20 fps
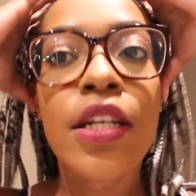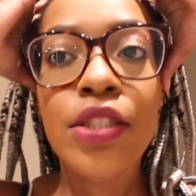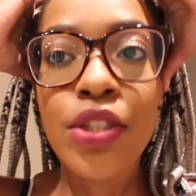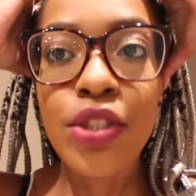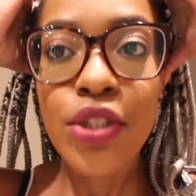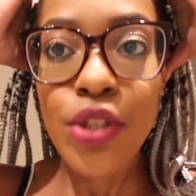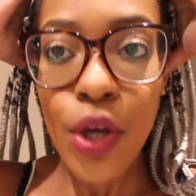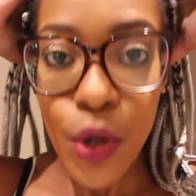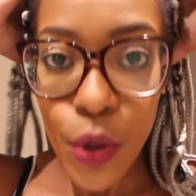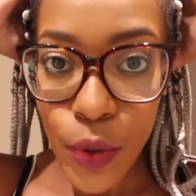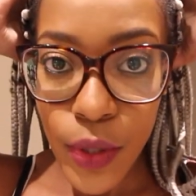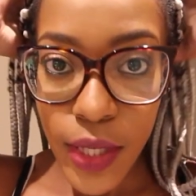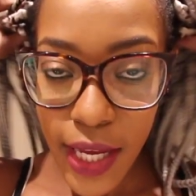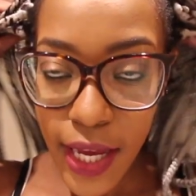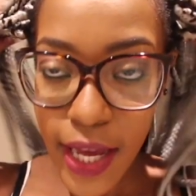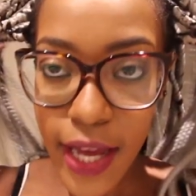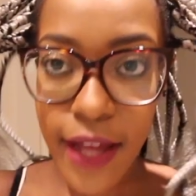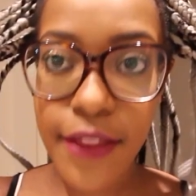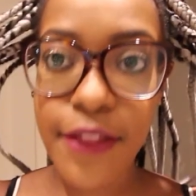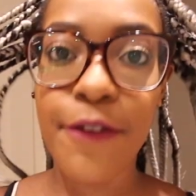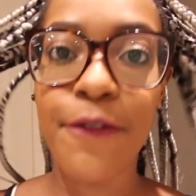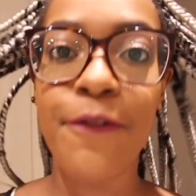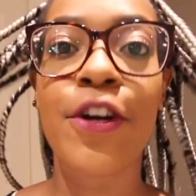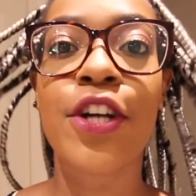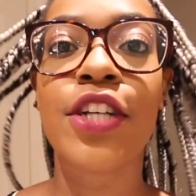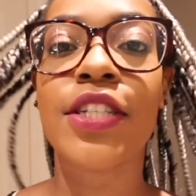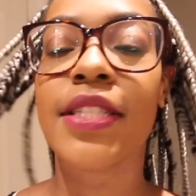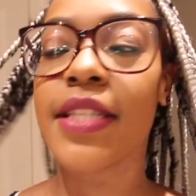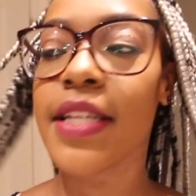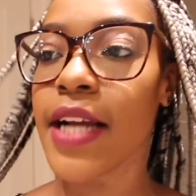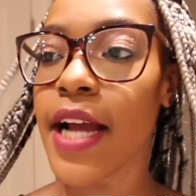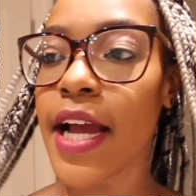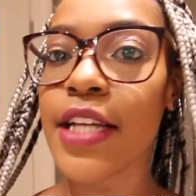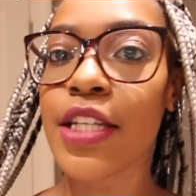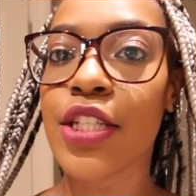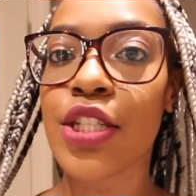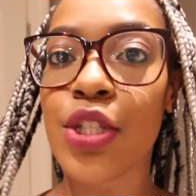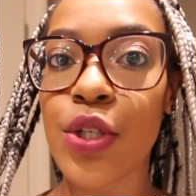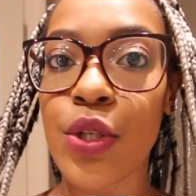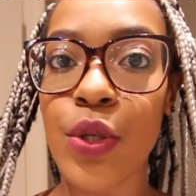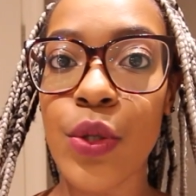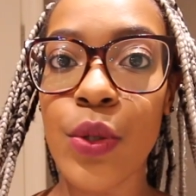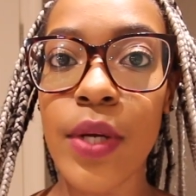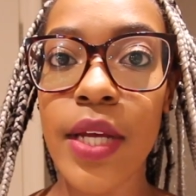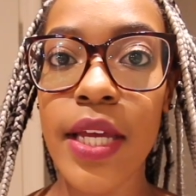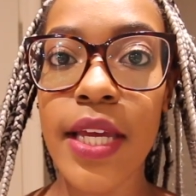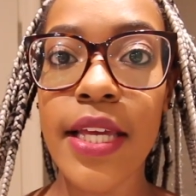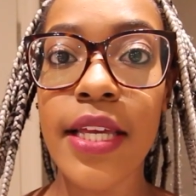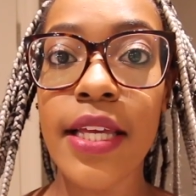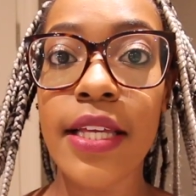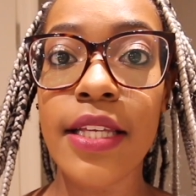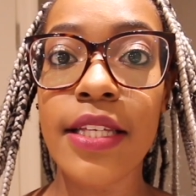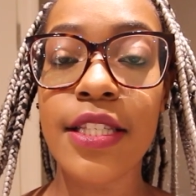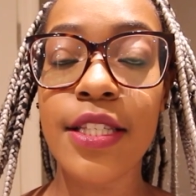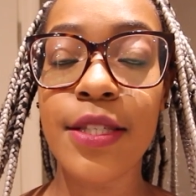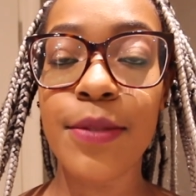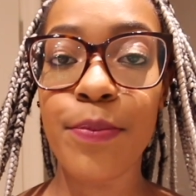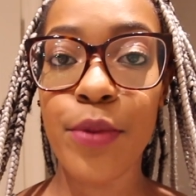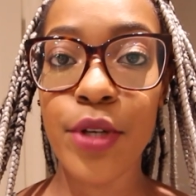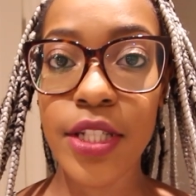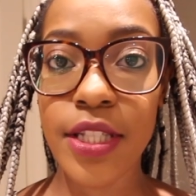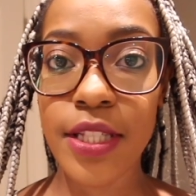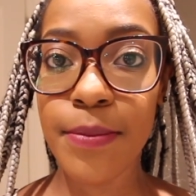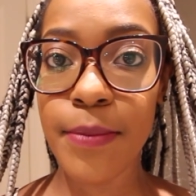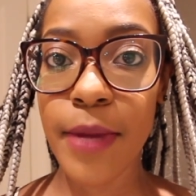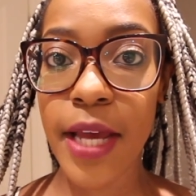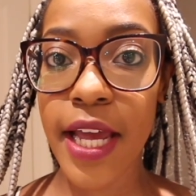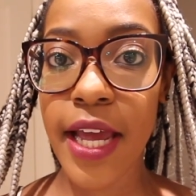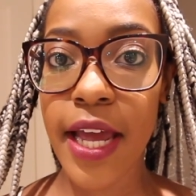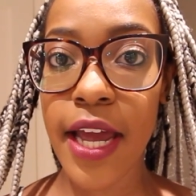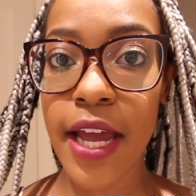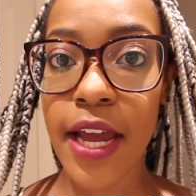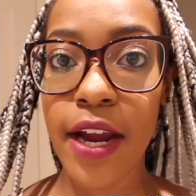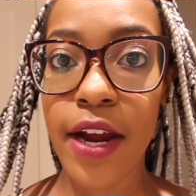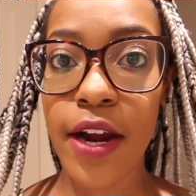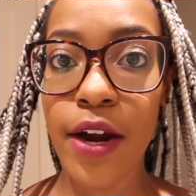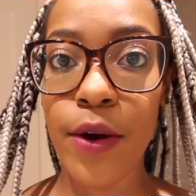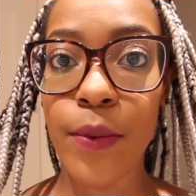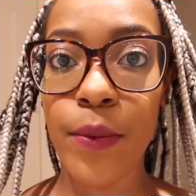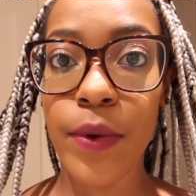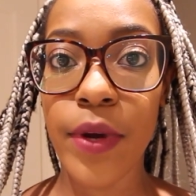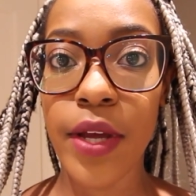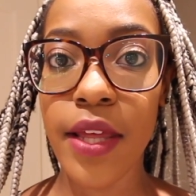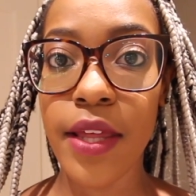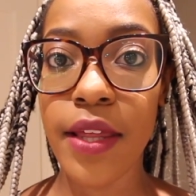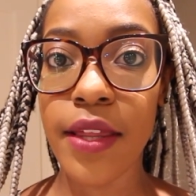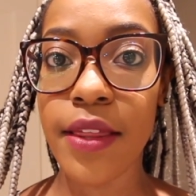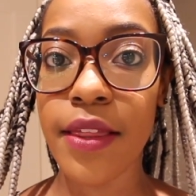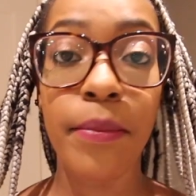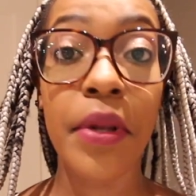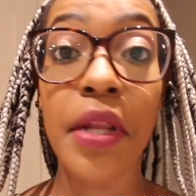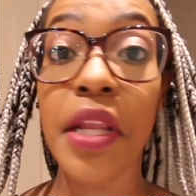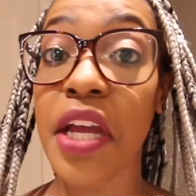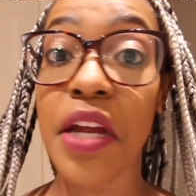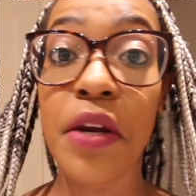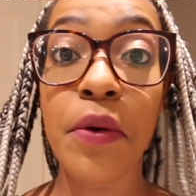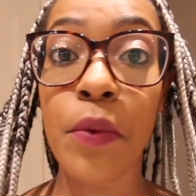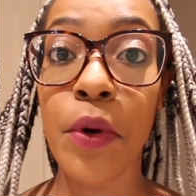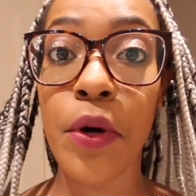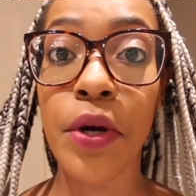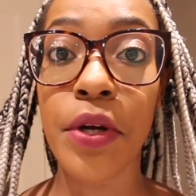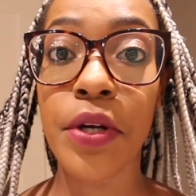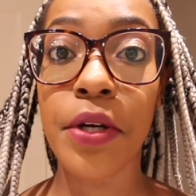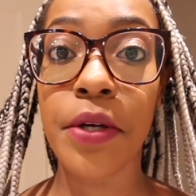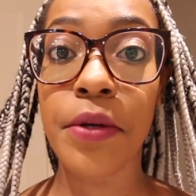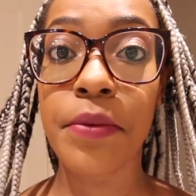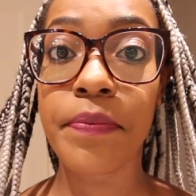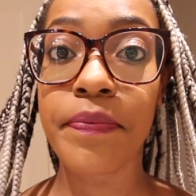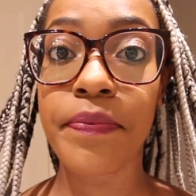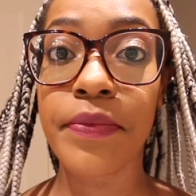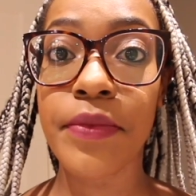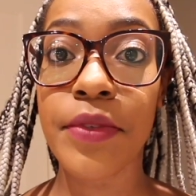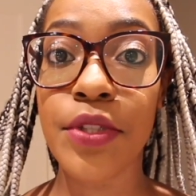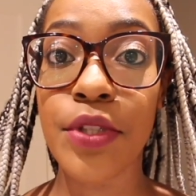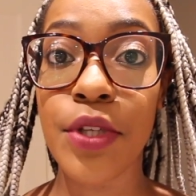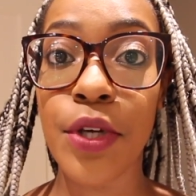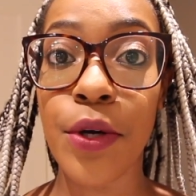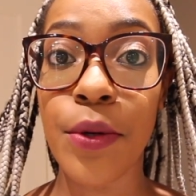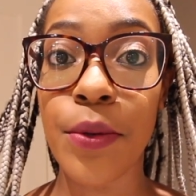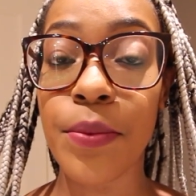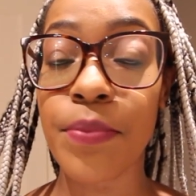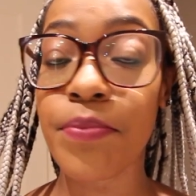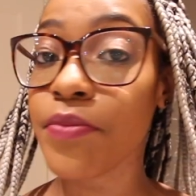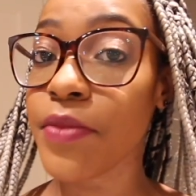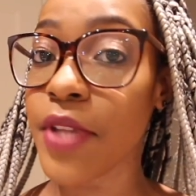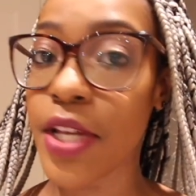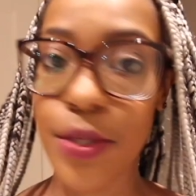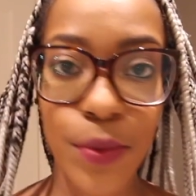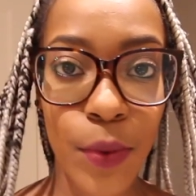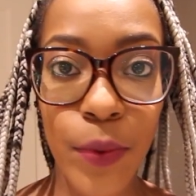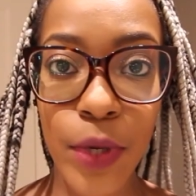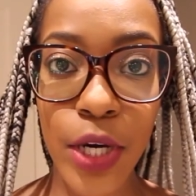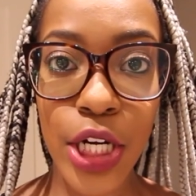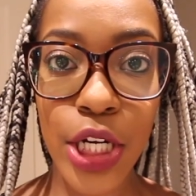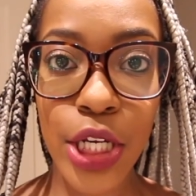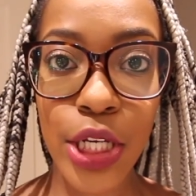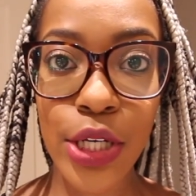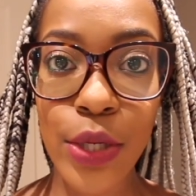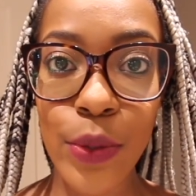So yeah, the first thing I do is spritz my hair with plain water. So that's what we're gonna